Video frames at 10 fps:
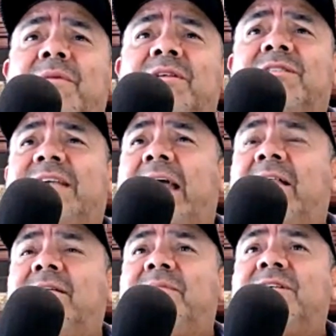business,
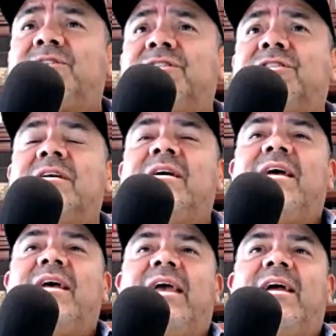scaling a business,
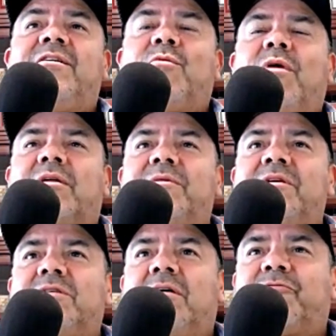and you're welcome to
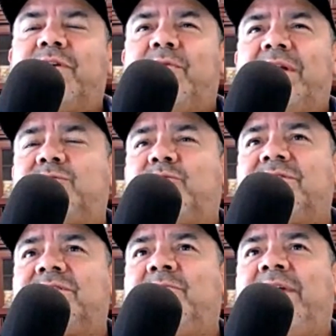use all the free
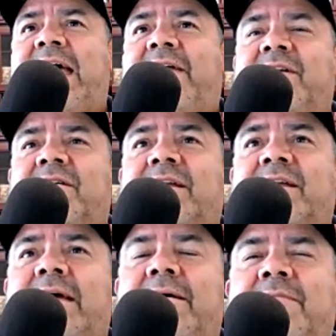resources that we have here. Again,
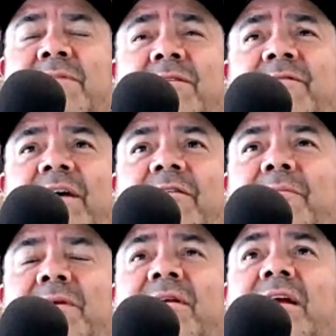at A Million Veteran
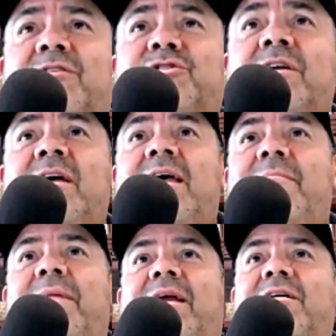Millionaires.
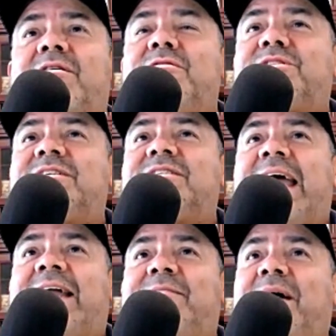My co-host is
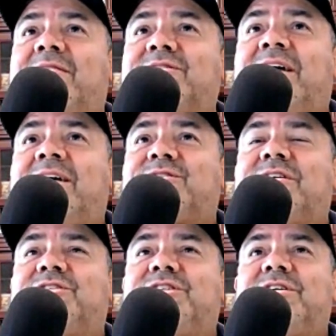Kathy
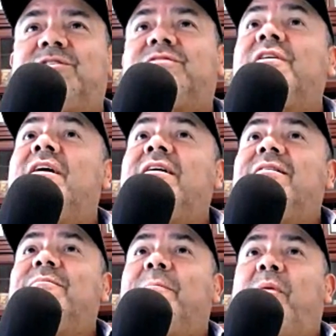Bowersox. She is
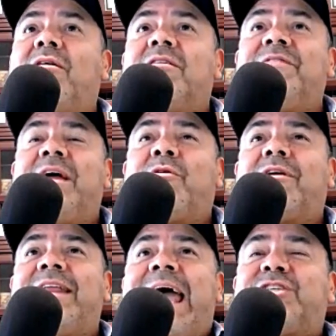part of Network
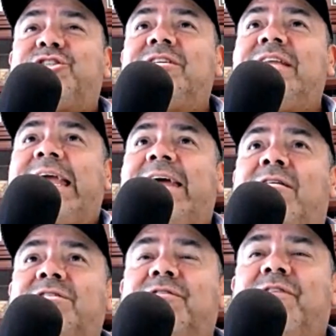in Action and
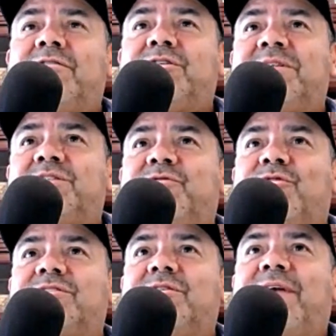also Veterans Business
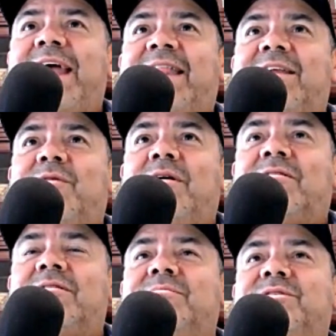Force. So Kathy,
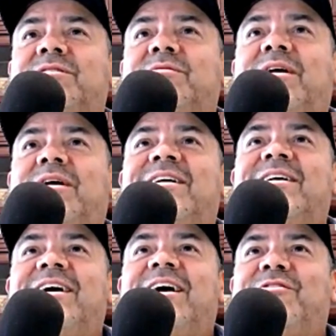welcome to
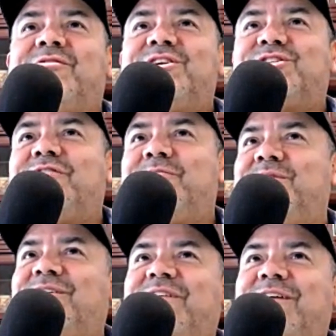another edition of A
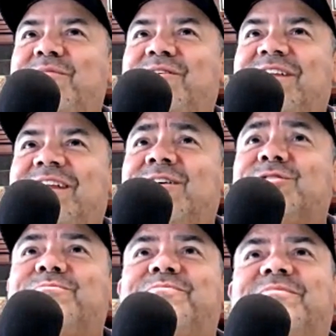Million Veteran Millionaires.